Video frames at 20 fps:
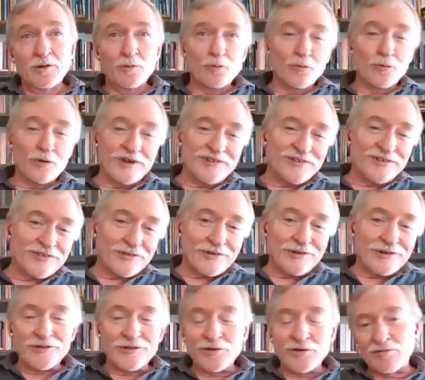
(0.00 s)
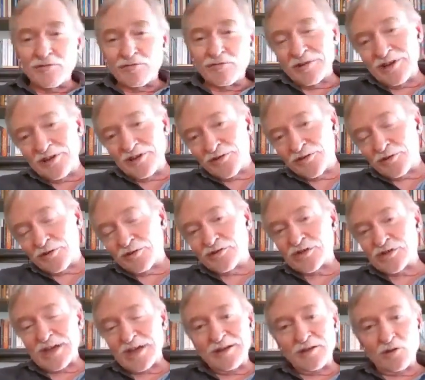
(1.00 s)
research, sort of research
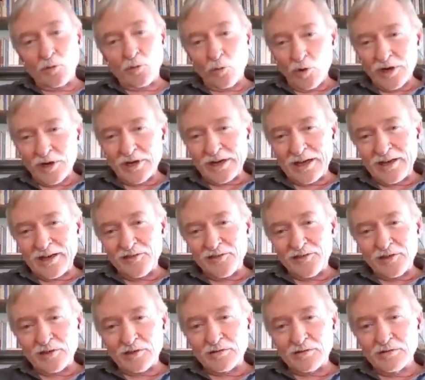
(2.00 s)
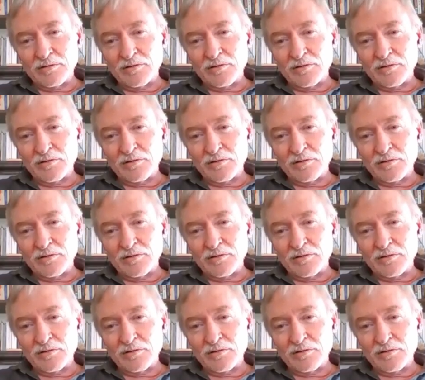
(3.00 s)
and organizing,